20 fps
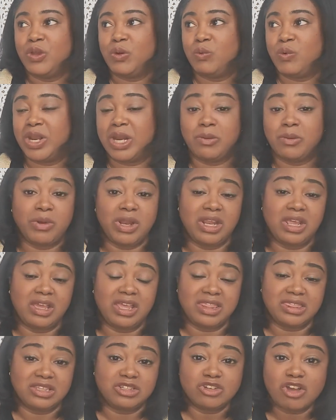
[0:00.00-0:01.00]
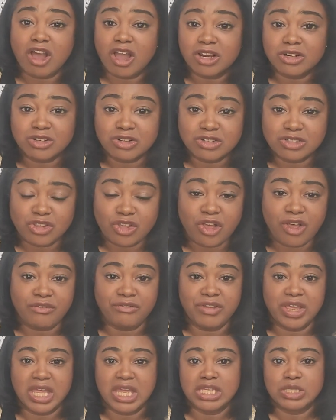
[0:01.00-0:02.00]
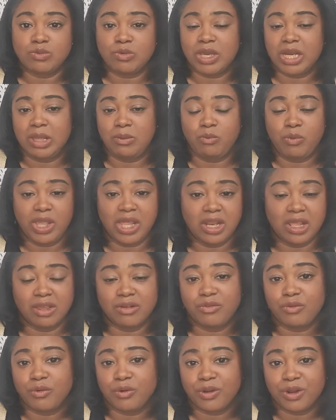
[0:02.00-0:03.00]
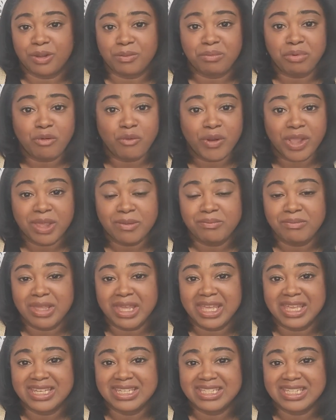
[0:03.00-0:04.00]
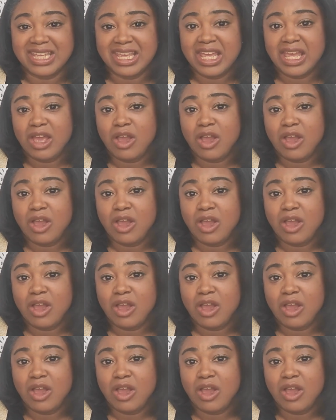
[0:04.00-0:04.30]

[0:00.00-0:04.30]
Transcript: when I'm waiting at the doctor's office, when I'm waiting for an appointment,